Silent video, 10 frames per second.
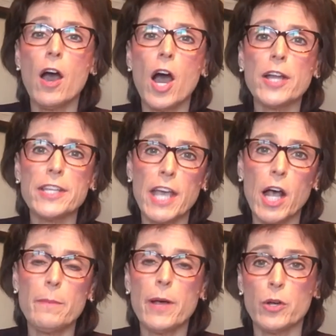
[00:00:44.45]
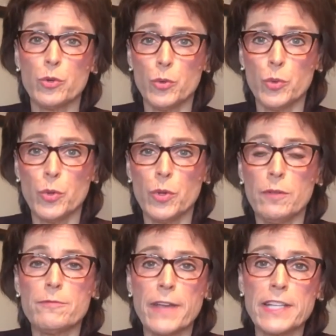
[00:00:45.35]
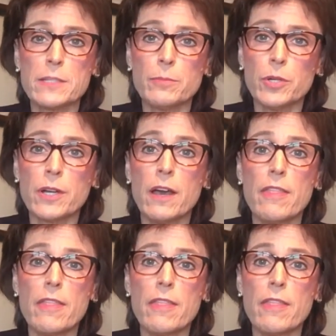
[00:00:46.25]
on Yelp, Google, Facebook,